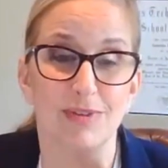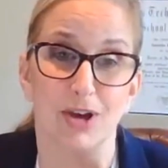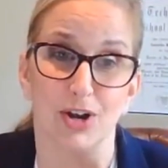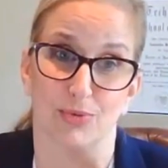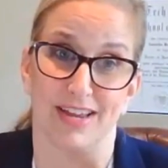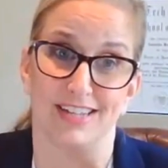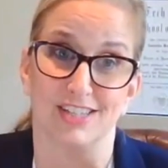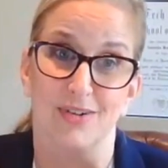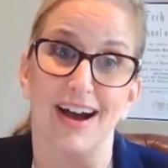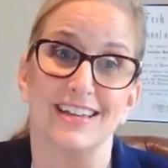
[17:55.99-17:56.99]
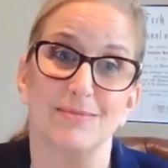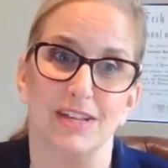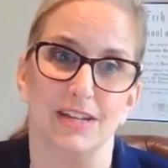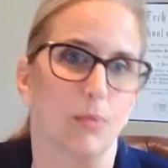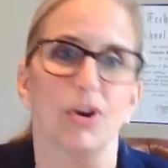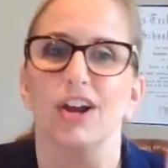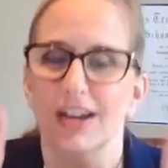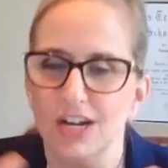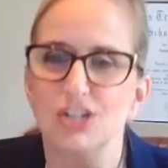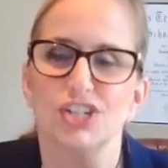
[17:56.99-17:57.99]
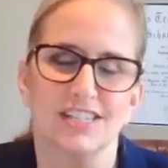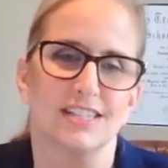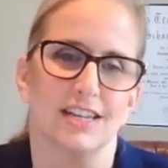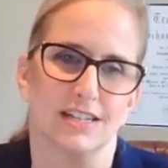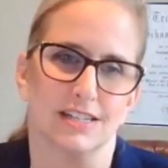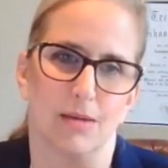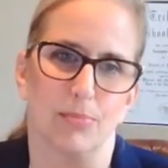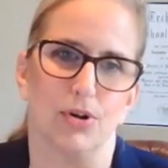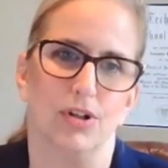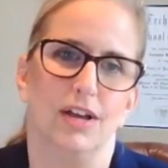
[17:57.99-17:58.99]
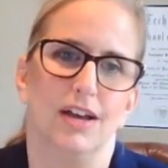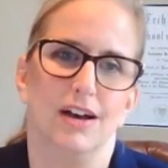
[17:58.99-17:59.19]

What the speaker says: me better rates so I can be a network, just as an example.